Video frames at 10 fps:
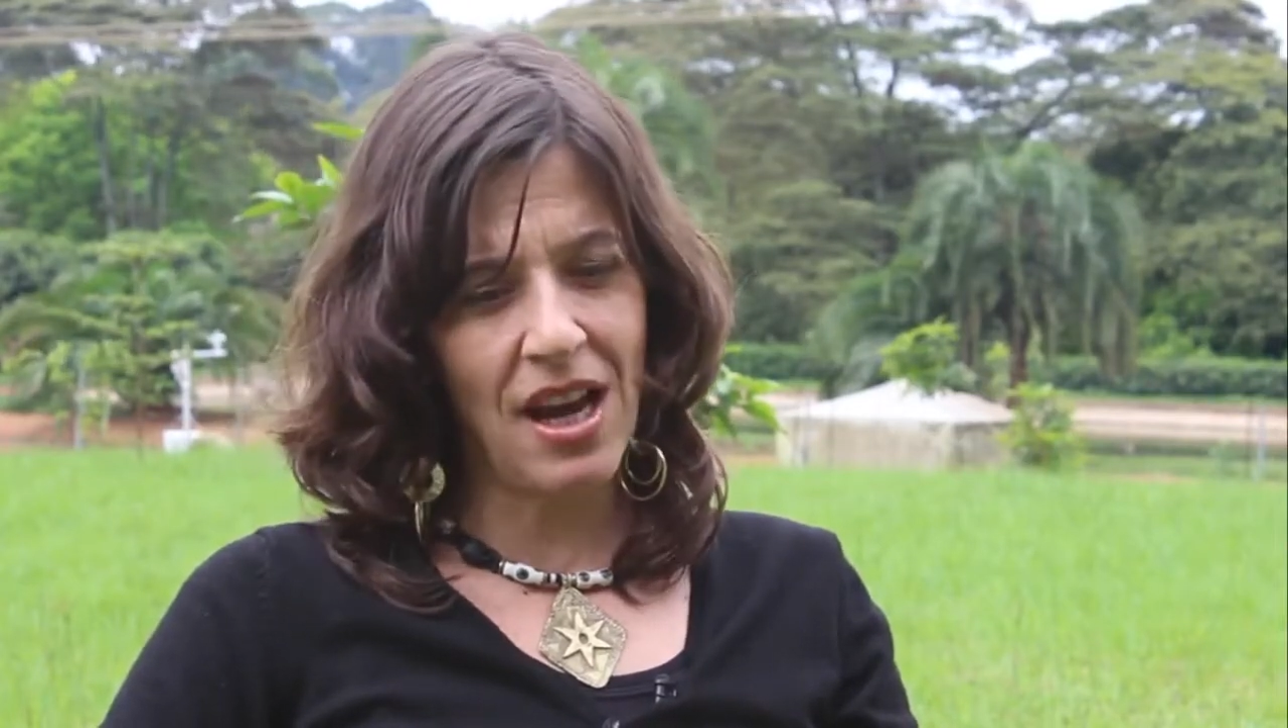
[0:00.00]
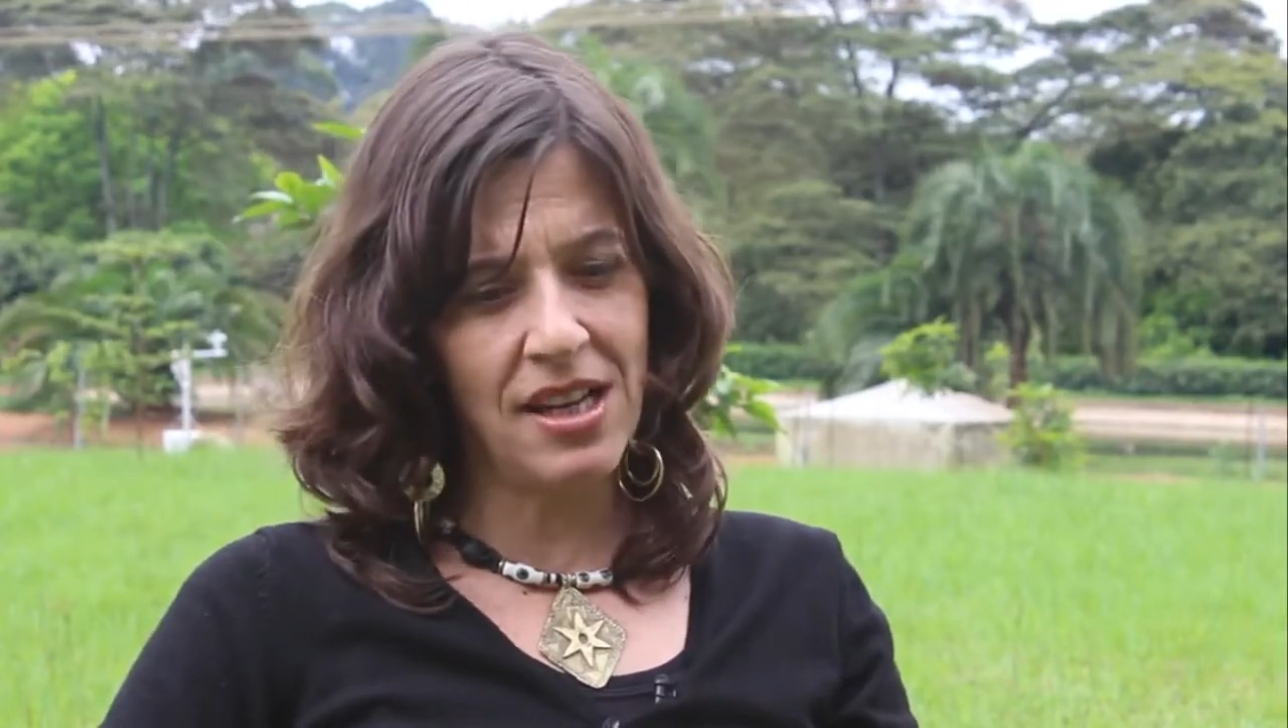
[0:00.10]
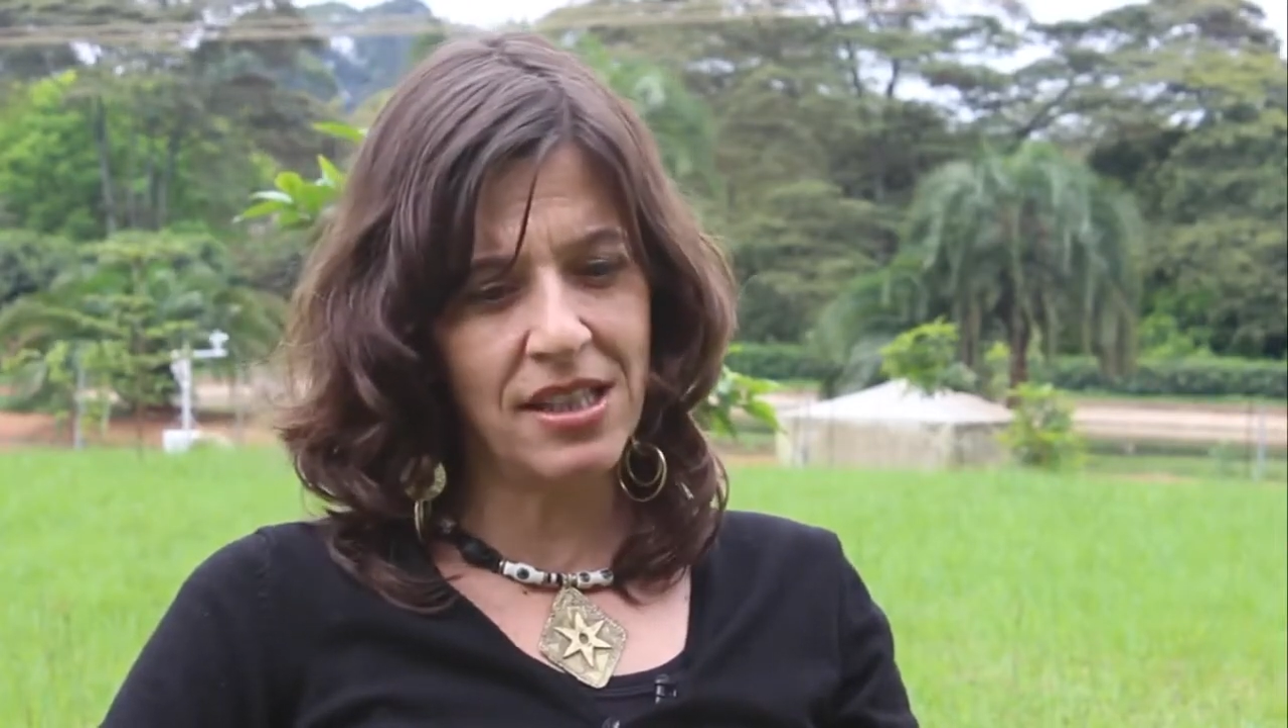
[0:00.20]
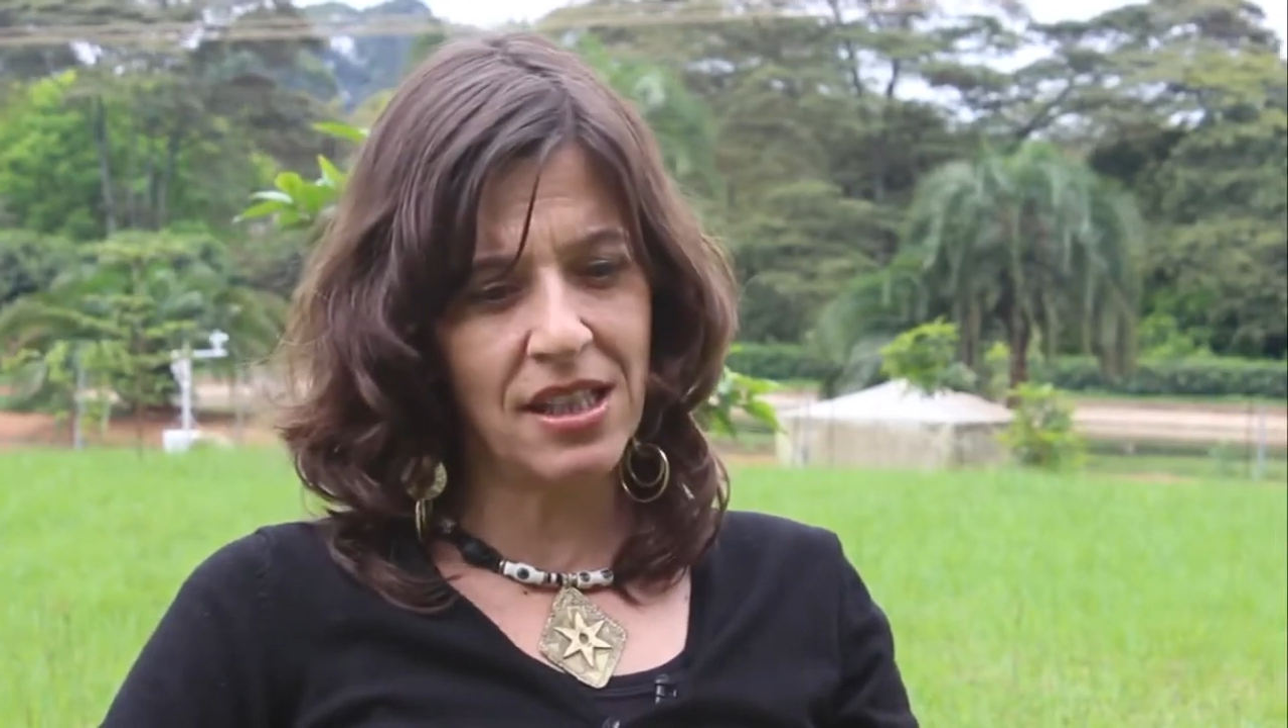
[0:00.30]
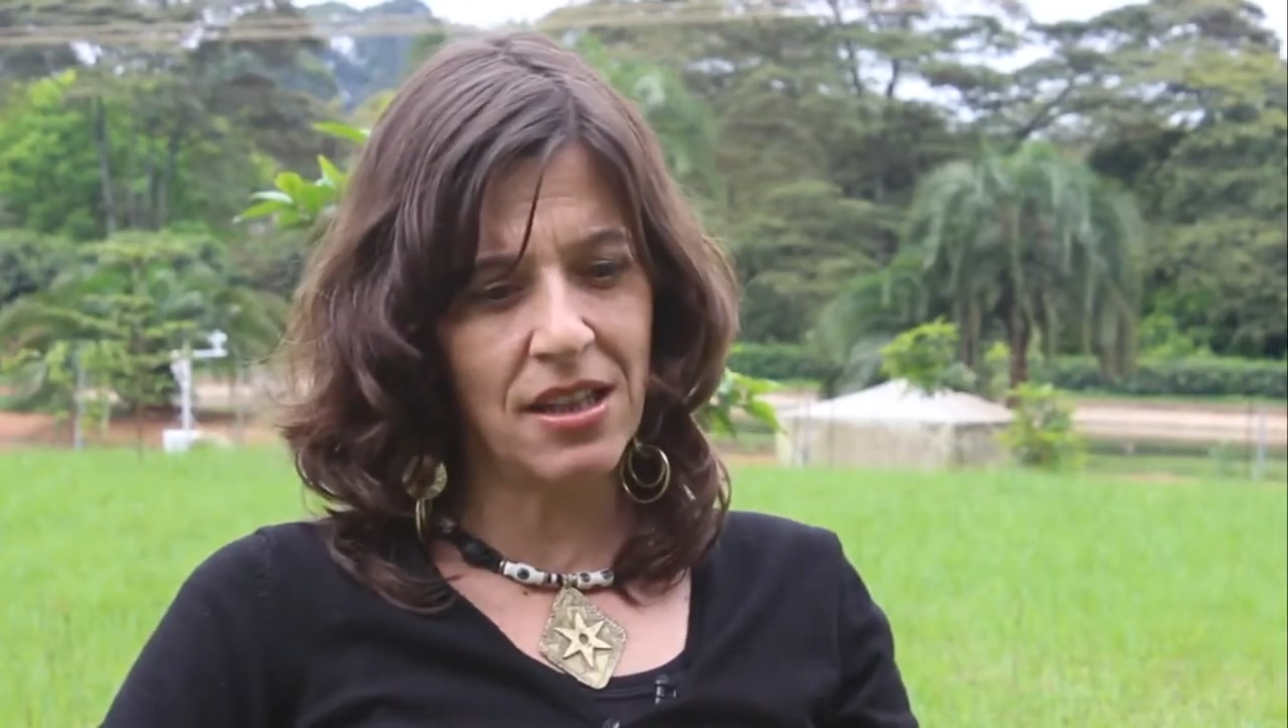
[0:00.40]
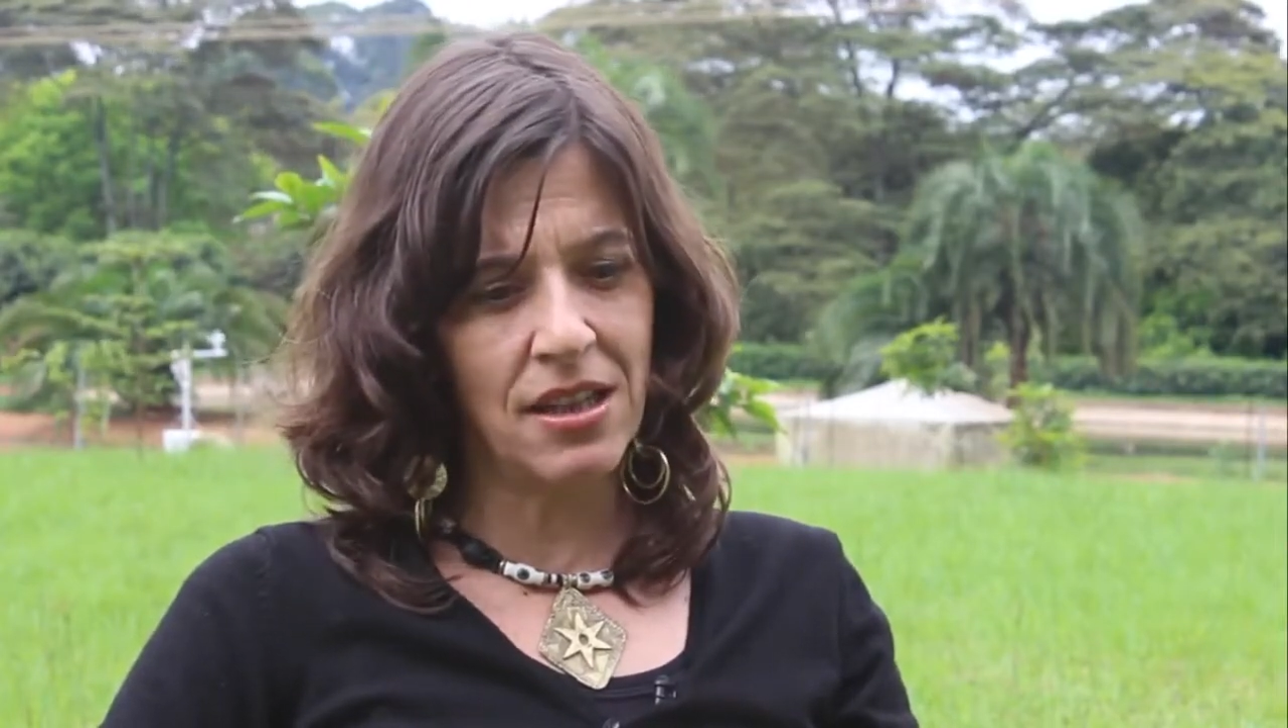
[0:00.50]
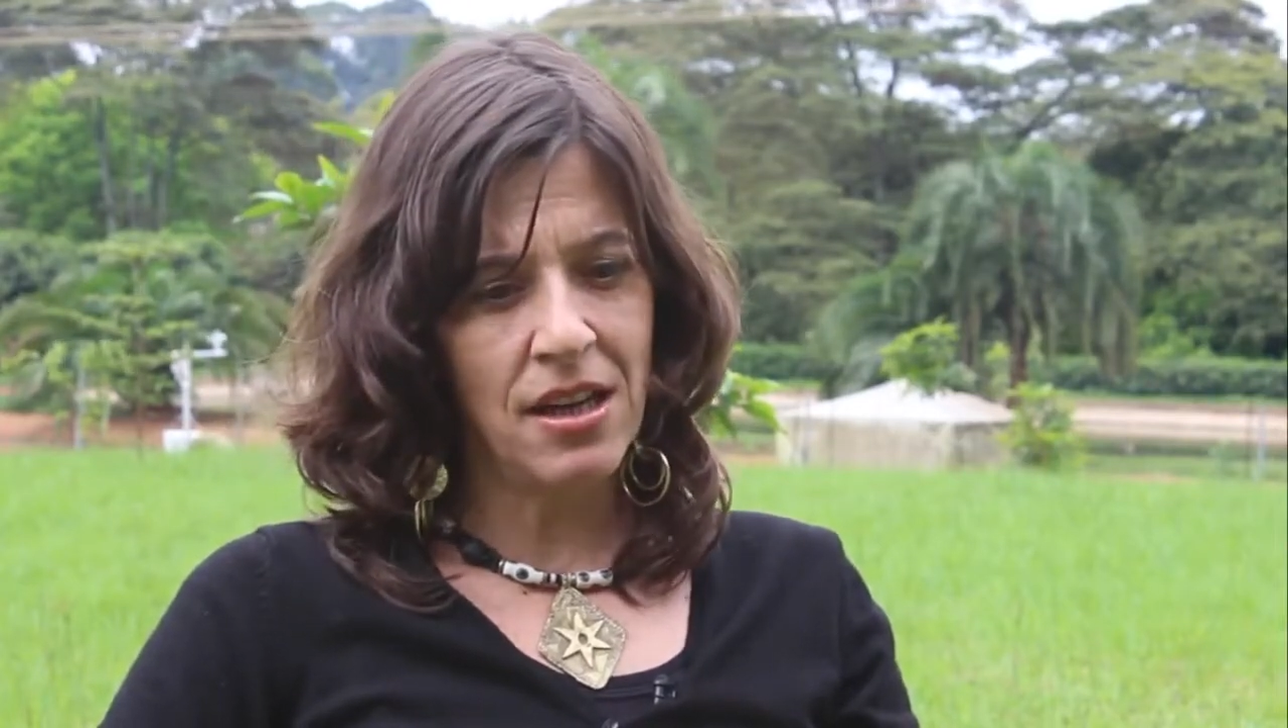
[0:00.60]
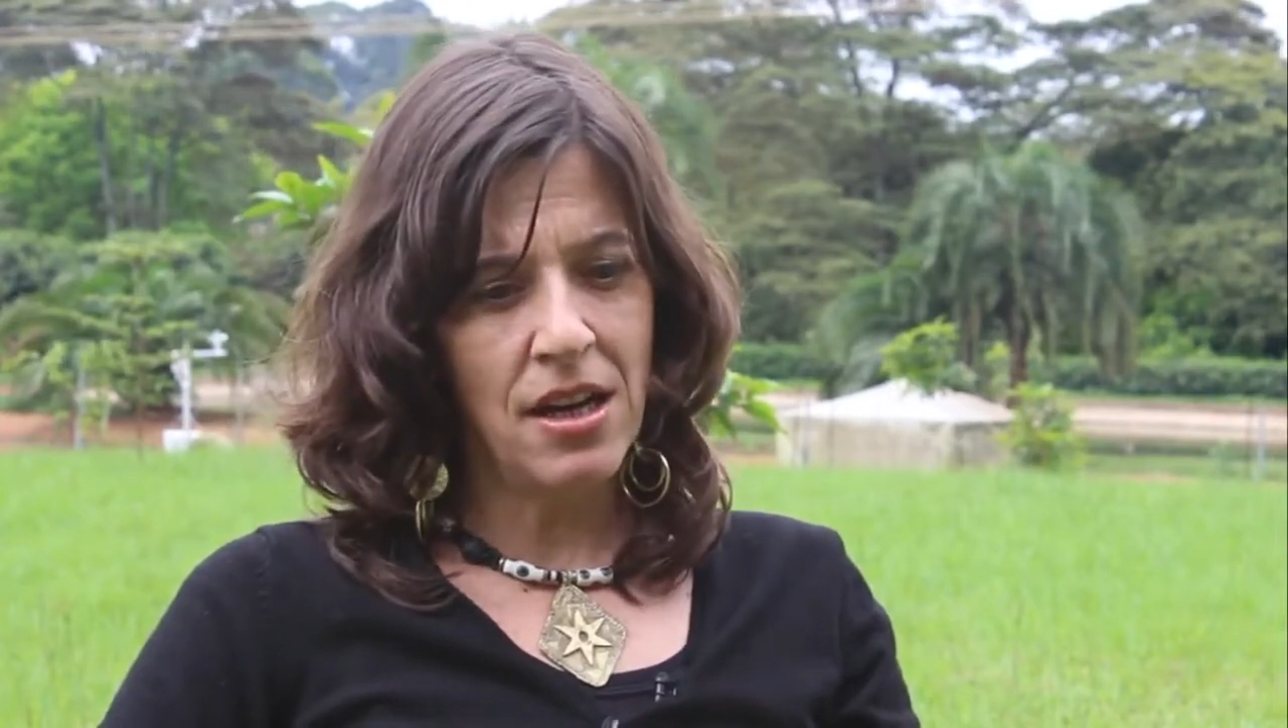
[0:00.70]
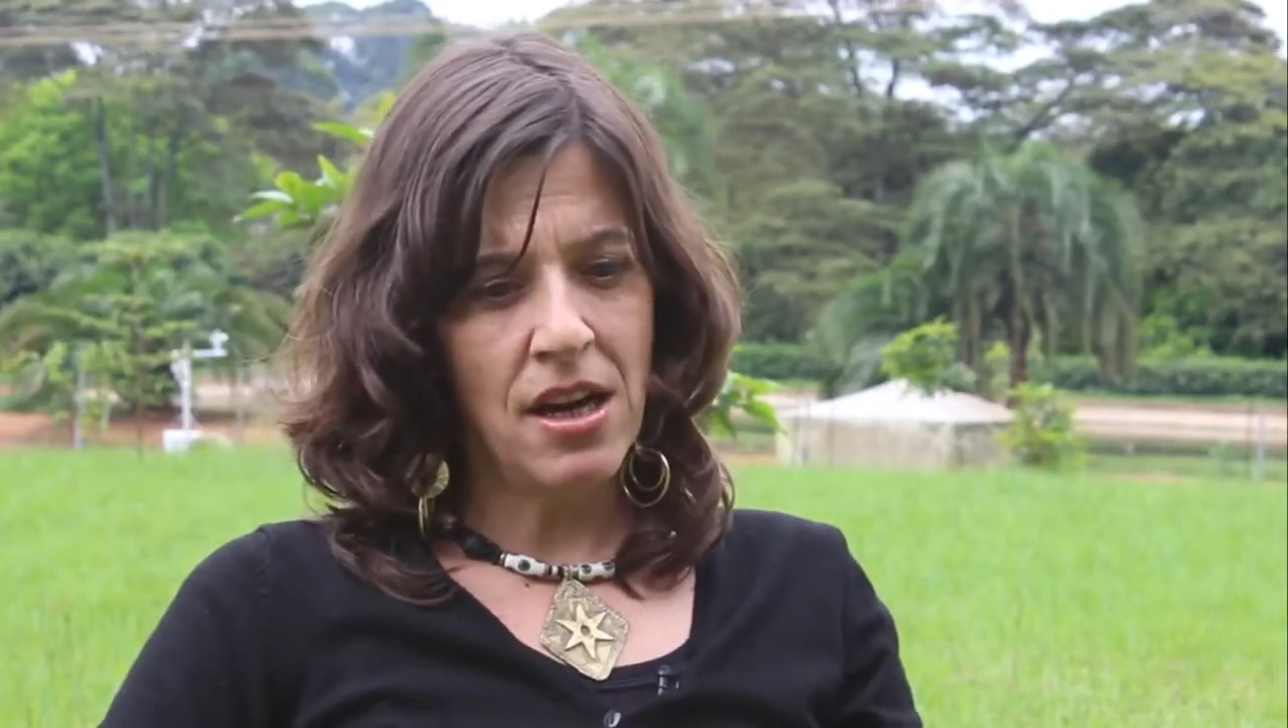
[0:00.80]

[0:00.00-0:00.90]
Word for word: and, uh,